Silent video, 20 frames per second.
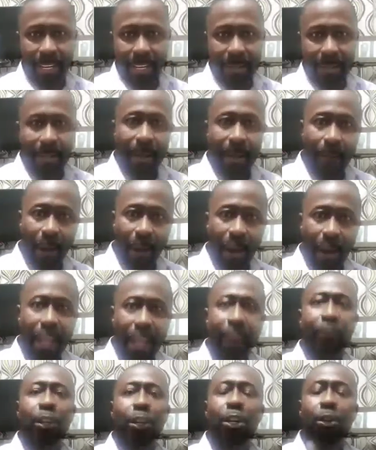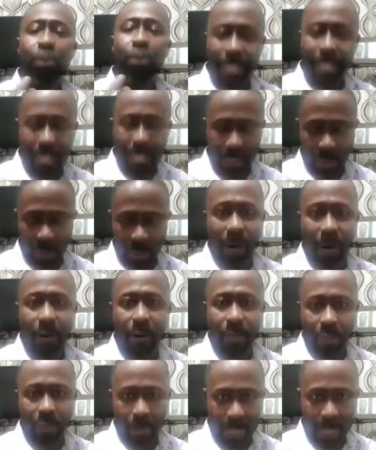But if new deals were
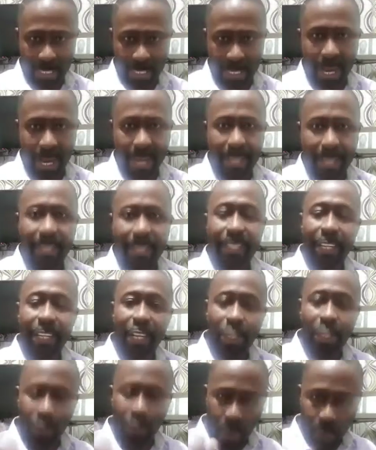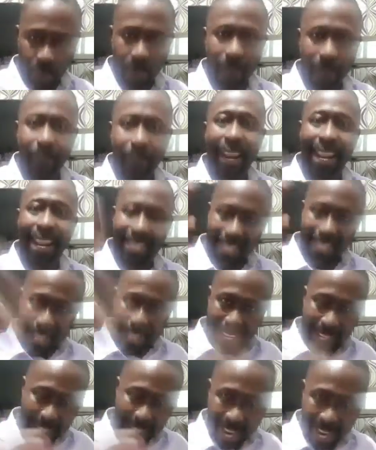going to be signed, it should reflect
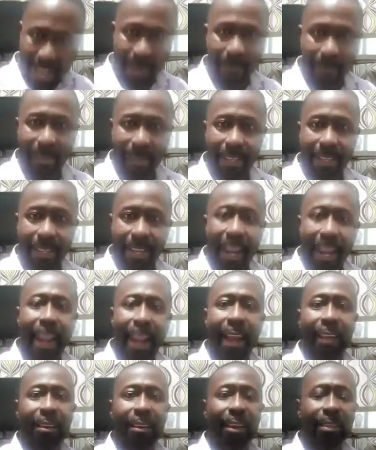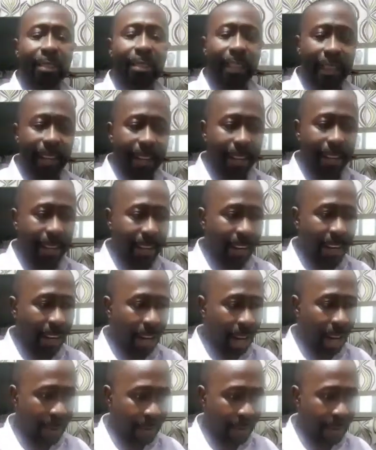the time. And the
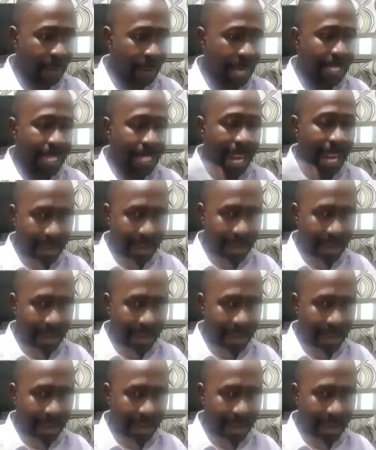government and